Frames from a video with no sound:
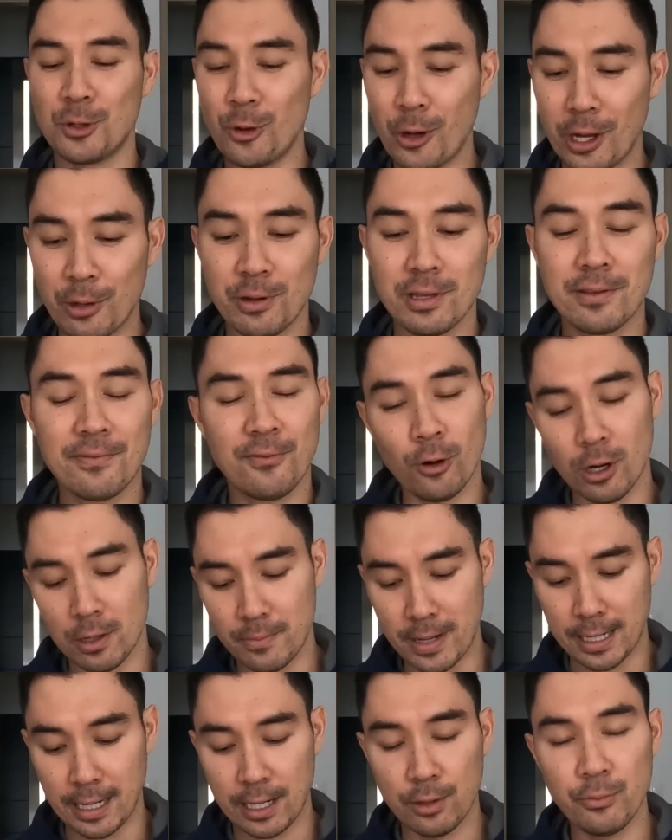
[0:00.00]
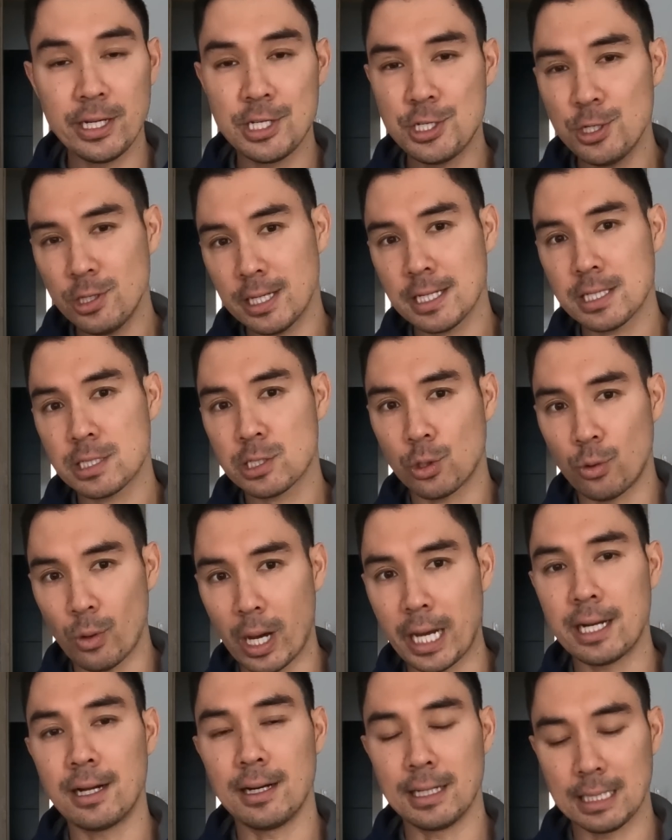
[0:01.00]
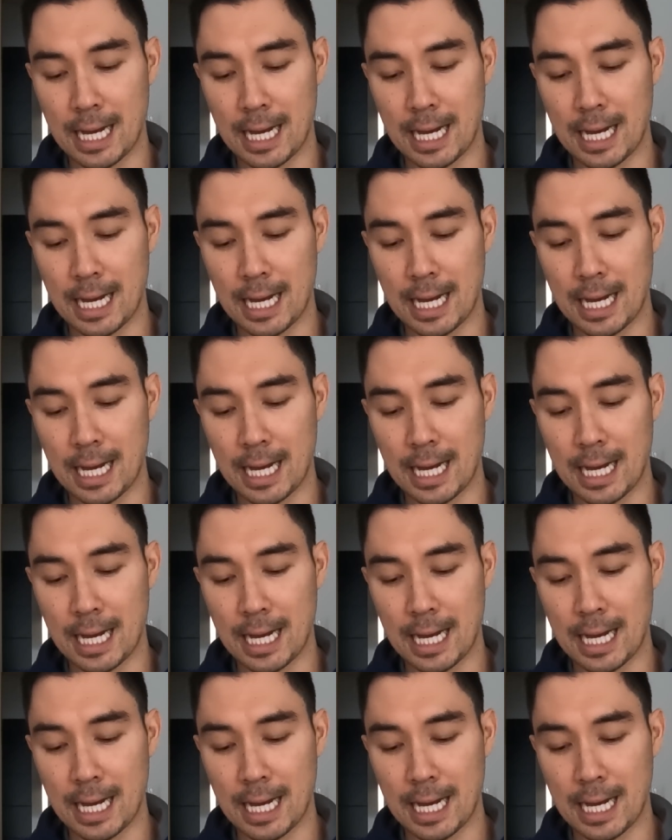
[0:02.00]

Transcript: going with 4-man. And we do this quite a